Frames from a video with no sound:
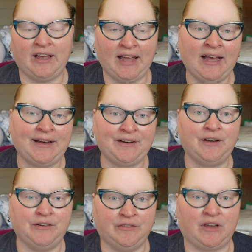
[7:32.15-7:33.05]
ahead
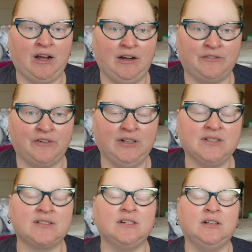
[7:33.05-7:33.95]
of the
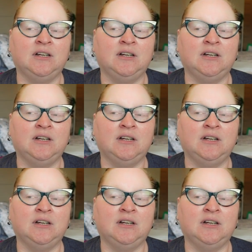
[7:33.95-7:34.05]
conference